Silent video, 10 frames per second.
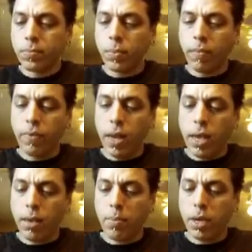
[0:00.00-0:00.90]
if you
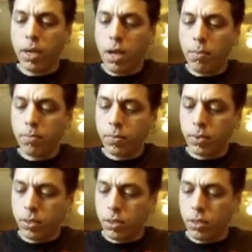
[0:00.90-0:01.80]
like it, pick it up.
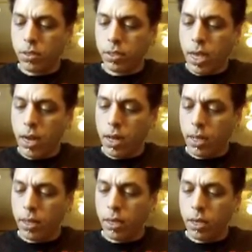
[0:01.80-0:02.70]
It's a good little set, I
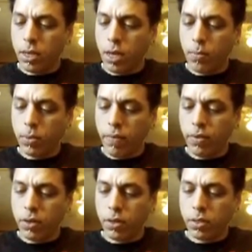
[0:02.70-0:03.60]
think. I'm
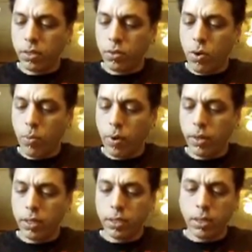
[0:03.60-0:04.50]
definitely going to incorporate
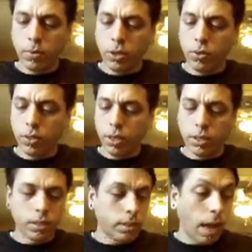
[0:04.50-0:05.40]
this, and I'm going to use
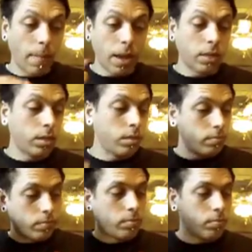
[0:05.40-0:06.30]
this. I'm actually,
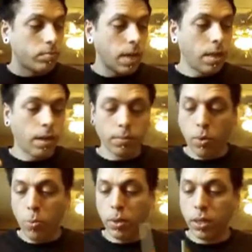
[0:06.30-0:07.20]
now that I'm
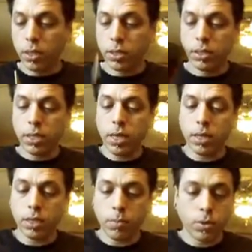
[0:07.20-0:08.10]
opening this and seeing
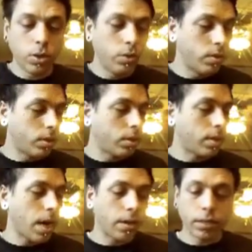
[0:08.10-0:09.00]
this, I'm going to use this
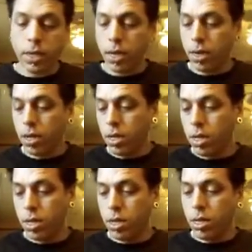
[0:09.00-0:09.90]
entire set
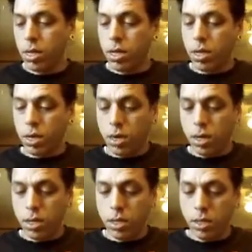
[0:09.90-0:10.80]

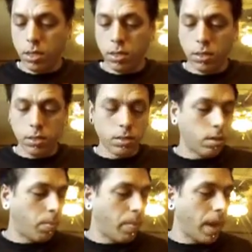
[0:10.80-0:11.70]
on
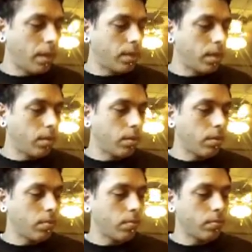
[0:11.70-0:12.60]
the painting
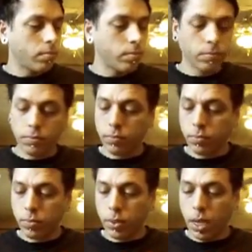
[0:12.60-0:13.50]

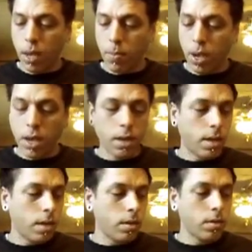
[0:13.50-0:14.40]
campaign that,